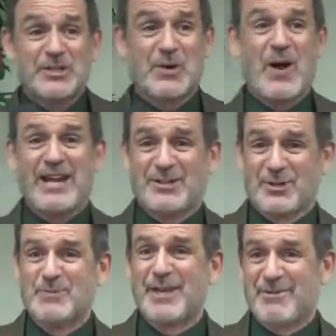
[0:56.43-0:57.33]
so I
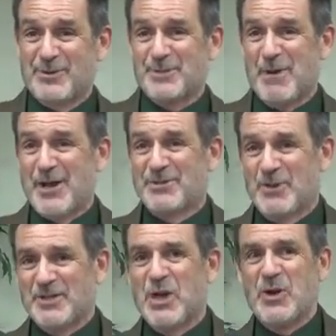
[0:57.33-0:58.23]
assumed that response
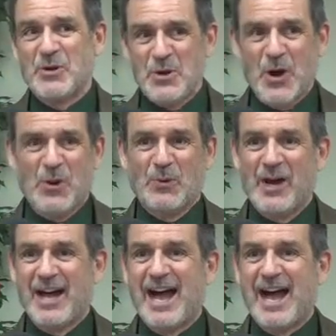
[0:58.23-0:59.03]
was, "No,